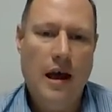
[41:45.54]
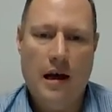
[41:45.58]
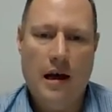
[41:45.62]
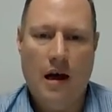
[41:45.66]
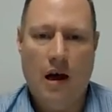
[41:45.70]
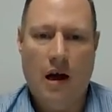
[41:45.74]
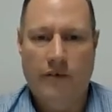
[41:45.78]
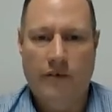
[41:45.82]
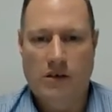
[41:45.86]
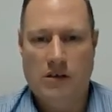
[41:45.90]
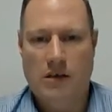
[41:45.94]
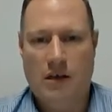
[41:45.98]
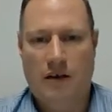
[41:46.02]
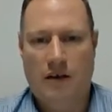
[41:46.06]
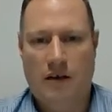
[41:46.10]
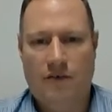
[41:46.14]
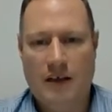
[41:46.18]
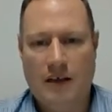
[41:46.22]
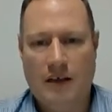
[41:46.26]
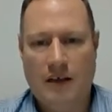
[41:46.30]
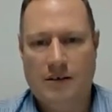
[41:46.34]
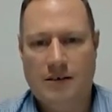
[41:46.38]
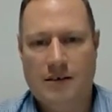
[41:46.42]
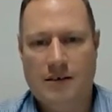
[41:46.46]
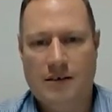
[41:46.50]
Obviously,
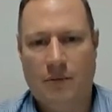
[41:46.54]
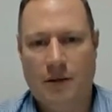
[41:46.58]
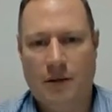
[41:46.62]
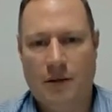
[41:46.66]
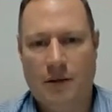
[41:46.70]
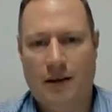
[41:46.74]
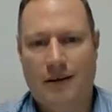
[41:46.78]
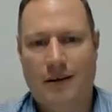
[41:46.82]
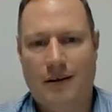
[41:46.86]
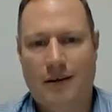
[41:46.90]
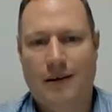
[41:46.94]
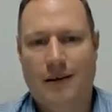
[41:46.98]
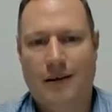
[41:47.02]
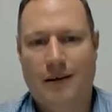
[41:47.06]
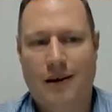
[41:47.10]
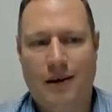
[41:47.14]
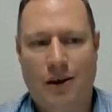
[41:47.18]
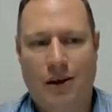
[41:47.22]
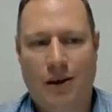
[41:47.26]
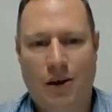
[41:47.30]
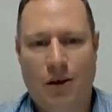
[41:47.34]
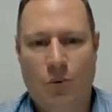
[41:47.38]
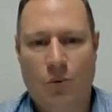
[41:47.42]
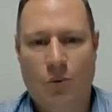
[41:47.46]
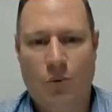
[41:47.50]
if that's something
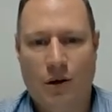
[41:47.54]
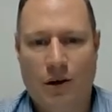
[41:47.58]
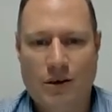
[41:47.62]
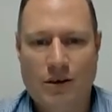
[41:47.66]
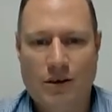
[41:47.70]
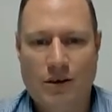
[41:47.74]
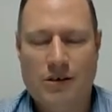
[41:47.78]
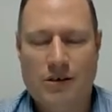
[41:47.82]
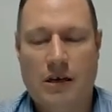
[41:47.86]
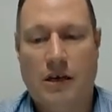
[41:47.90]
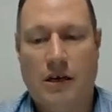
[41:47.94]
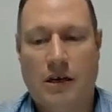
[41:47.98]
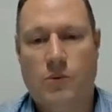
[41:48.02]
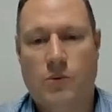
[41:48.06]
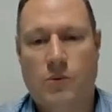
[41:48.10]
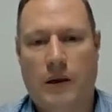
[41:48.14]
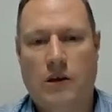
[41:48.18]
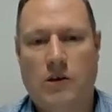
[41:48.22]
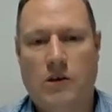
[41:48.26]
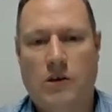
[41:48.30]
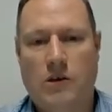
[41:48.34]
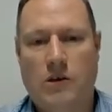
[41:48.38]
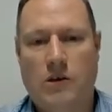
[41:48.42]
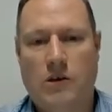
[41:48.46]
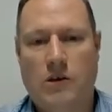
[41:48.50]
you want to discuss,
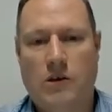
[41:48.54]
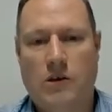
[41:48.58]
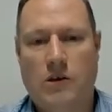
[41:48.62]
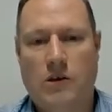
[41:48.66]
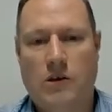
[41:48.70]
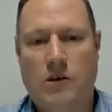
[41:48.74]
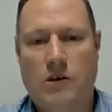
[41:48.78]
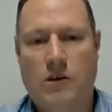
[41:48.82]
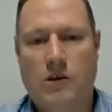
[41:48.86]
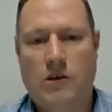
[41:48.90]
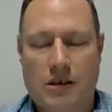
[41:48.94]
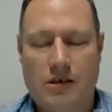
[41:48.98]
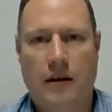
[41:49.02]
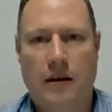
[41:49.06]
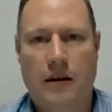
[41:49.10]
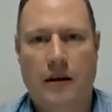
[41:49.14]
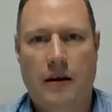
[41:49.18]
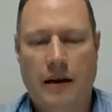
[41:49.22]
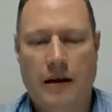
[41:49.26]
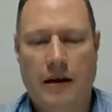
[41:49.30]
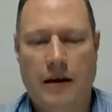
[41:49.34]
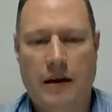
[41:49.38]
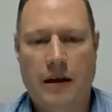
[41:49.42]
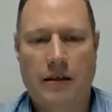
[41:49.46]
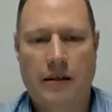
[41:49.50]
we can talk about that at
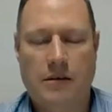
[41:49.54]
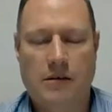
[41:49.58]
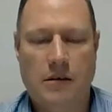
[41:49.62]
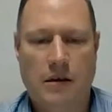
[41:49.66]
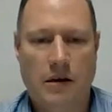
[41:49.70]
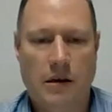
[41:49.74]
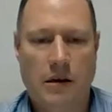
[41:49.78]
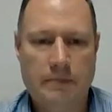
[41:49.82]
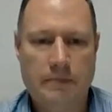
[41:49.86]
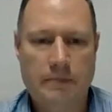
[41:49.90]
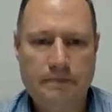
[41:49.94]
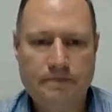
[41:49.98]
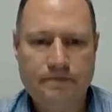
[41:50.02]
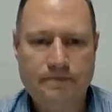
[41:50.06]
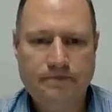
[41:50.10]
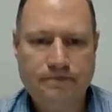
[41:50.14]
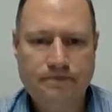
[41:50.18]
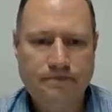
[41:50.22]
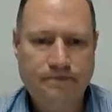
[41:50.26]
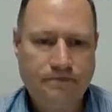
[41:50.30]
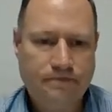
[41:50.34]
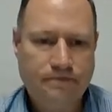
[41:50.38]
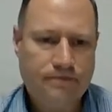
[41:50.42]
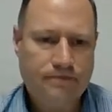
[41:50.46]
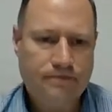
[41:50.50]
another time.
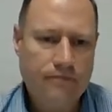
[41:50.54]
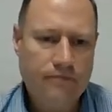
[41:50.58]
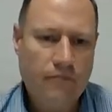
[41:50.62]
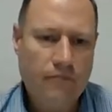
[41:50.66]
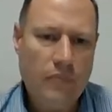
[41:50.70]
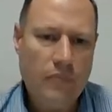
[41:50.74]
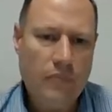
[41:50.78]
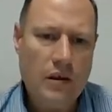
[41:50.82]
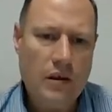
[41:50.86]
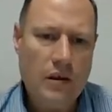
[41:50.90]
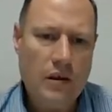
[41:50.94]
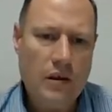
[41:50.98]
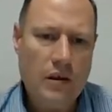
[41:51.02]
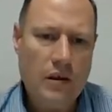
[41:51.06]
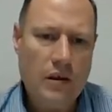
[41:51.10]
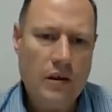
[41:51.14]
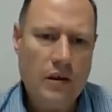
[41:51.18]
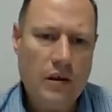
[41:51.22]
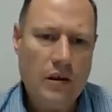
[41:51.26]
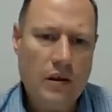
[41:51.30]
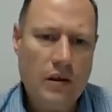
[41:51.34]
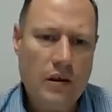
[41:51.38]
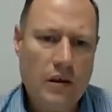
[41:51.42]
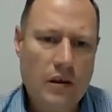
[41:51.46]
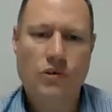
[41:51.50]
The
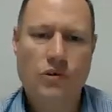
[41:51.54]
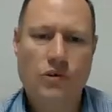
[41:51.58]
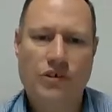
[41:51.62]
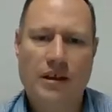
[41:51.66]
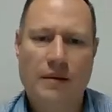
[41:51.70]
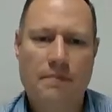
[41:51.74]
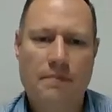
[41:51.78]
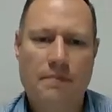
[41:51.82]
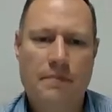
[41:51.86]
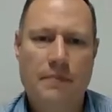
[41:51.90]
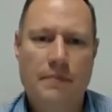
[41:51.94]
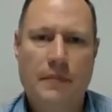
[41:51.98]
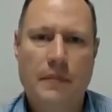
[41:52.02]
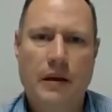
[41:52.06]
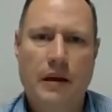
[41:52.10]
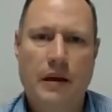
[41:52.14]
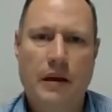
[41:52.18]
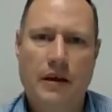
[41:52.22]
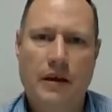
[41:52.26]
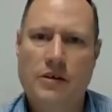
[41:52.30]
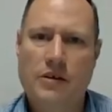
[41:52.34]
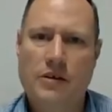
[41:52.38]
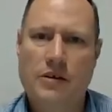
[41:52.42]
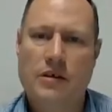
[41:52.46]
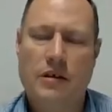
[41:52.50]
final step
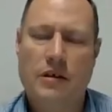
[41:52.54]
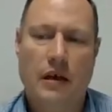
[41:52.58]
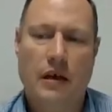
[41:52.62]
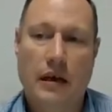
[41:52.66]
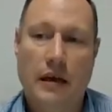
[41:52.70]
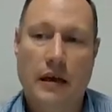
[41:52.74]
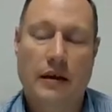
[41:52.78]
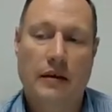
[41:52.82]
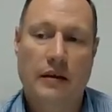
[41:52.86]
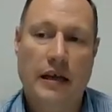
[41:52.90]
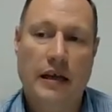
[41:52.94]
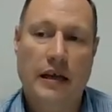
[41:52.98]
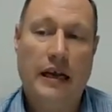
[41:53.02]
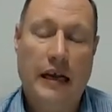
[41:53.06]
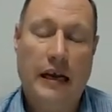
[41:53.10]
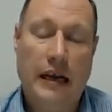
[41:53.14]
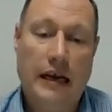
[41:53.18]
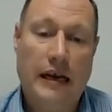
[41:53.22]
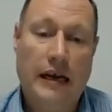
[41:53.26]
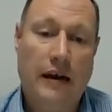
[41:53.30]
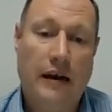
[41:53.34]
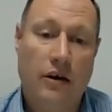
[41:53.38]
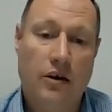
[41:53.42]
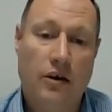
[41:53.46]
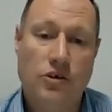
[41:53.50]
is in
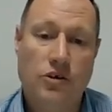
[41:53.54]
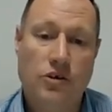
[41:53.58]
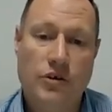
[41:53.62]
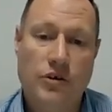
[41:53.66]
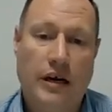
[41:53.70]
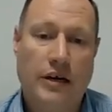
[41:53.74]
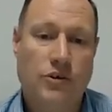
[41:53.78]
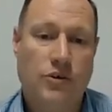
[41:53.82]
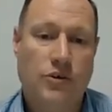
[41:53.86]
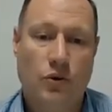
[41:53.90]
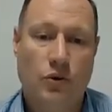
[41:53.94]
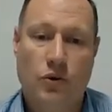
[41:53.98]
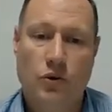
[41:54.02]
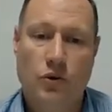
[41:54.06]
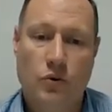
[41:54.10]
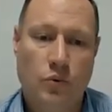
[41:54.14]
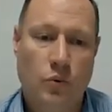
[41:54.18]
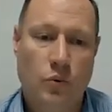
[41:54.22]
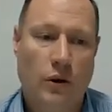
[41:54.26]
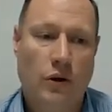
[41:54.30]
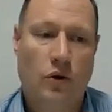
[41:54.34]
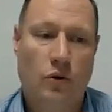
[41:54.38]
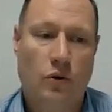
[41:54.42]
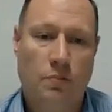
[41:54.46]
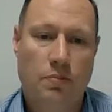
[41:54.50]
our contractual
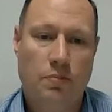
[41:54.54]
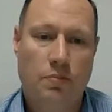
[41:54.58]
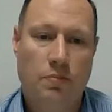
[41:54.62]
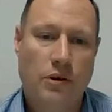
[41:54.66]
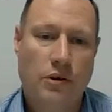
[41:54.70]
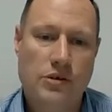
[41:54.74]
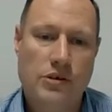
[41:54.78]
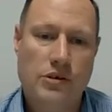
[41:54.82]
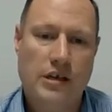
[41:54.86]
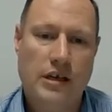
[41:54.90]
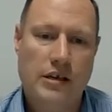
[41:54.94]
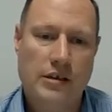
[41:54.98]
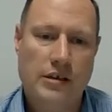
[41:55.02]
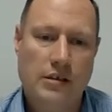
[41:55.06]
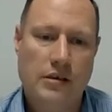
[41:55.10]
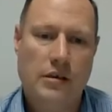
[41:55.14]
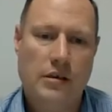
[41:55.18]
will process